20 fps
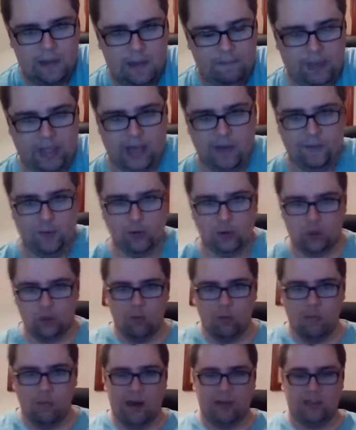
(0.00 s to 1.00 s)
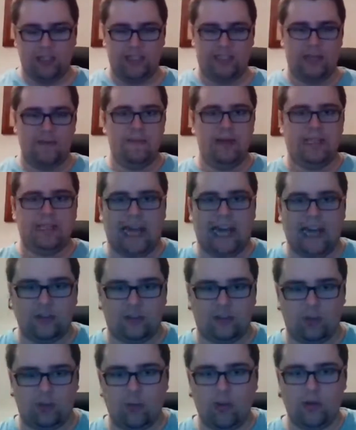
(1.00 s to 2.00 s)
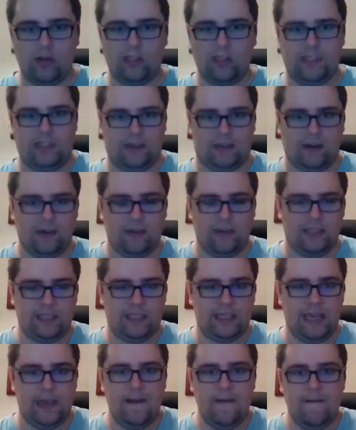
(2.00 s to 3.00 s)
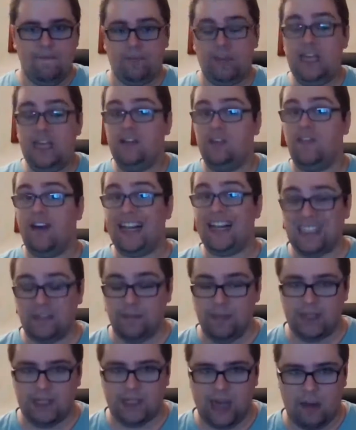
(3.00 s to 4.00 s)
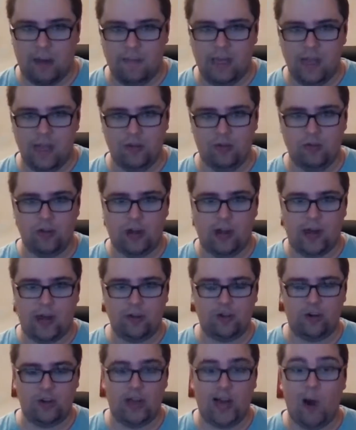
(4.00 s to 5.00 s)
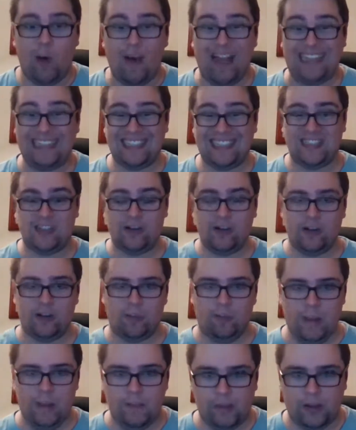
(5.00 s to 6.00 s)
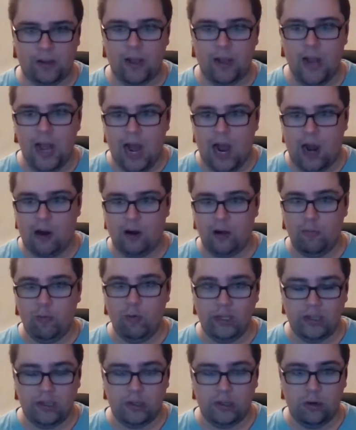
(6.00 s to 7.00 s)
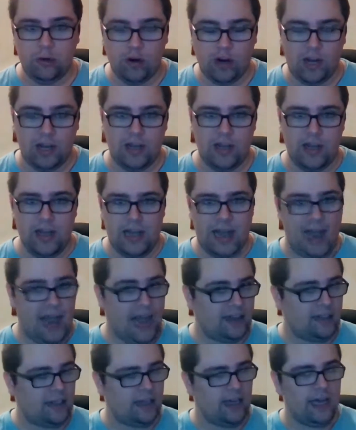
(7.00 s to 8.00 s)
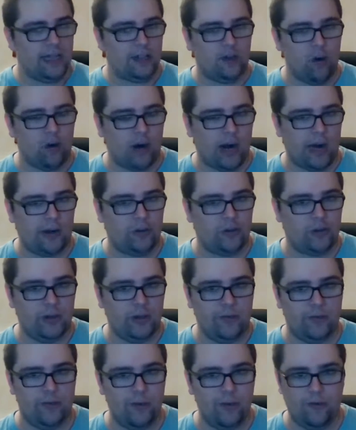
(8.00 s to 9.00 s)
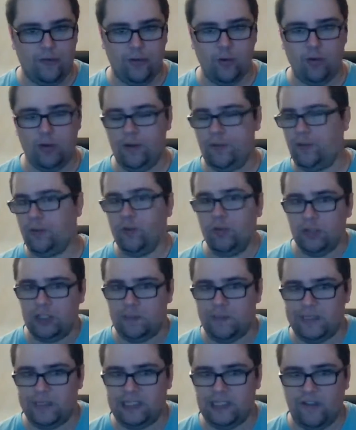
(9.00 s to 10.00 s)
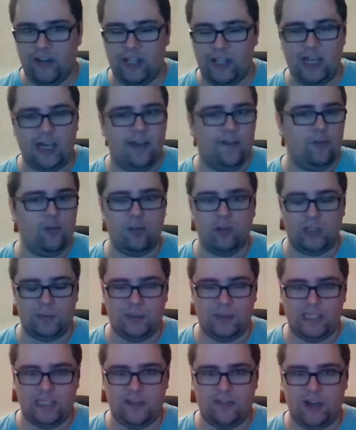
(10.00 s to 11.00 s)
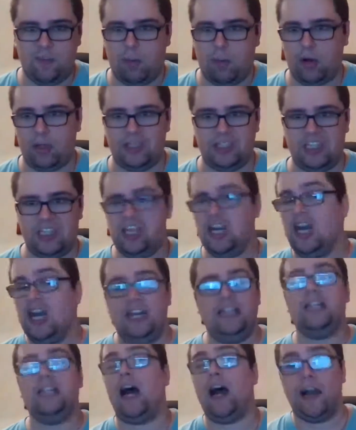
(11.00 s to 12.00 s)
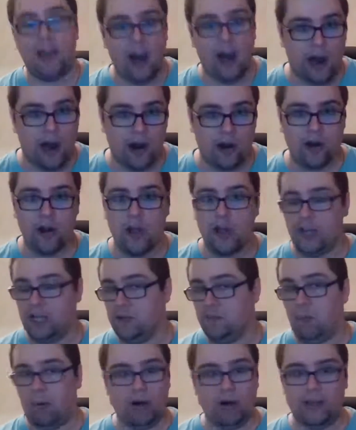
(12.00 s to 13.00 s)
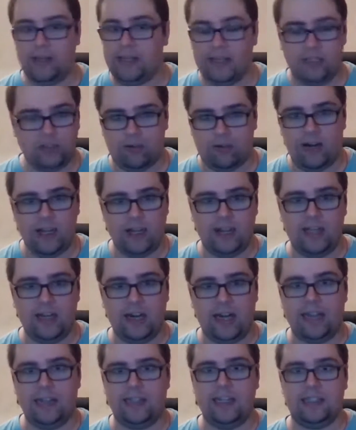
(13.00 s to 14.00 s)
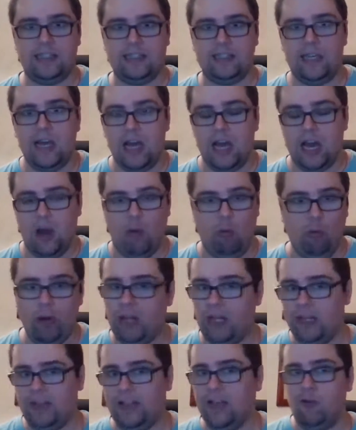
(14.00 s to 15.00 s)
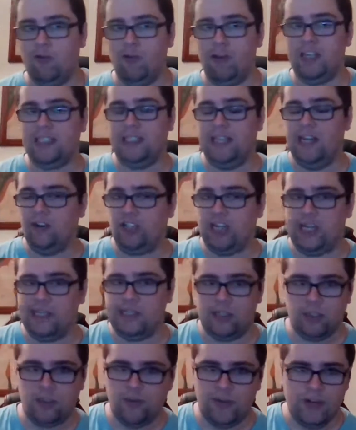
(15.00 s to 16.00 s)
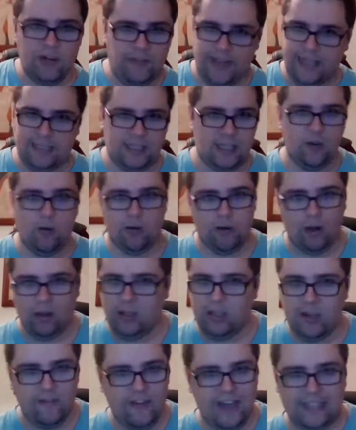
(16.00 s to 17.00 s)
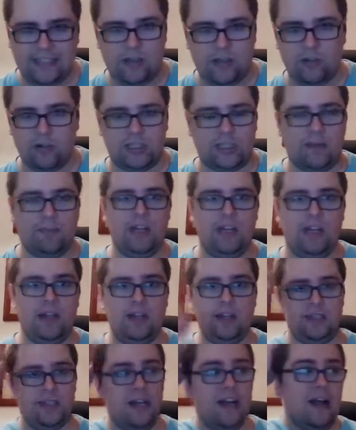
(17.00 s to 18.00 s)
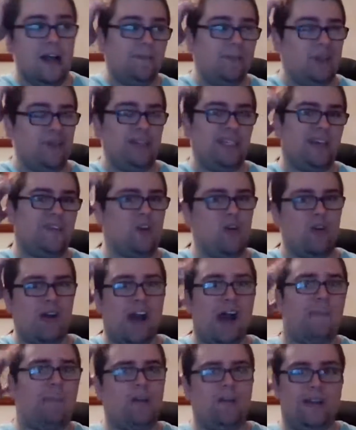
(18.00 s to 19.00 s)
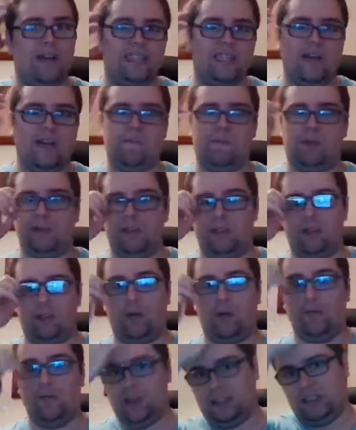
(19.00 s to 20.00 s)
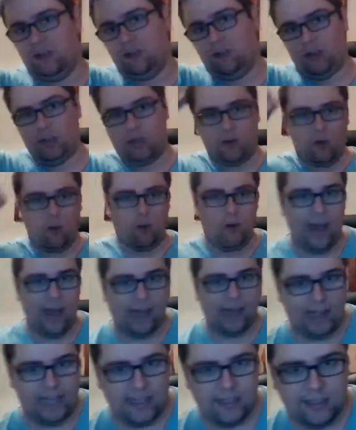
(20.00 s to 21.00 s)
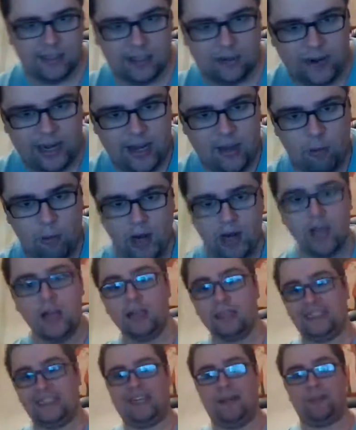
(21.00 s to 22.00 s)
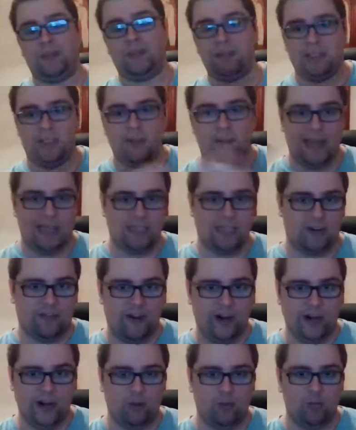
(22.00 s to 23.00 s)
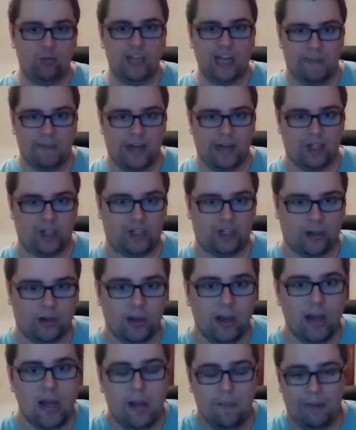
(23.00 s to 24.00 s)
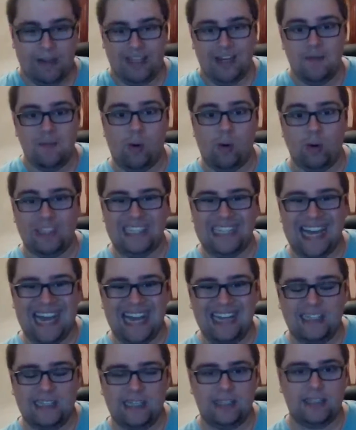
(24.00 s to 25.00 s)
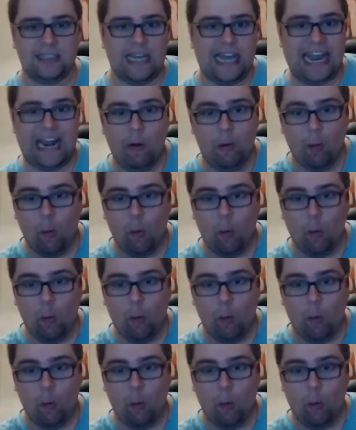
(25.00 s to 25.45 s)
uh, like if you zoom out this can be tied towards uh, how do you say the investment coming into the country, how external people are, will look at, at your country if you, if, you, if you do specific thing, if you do specific policy in IR, in politics or anything like this, uh, will it increase their chances of investing or not investing or something like this? I'm just giving you a couple of examples. There's obviously not a correct answer anywhere. Sometimes debates are very two-dimensional, but in most cases,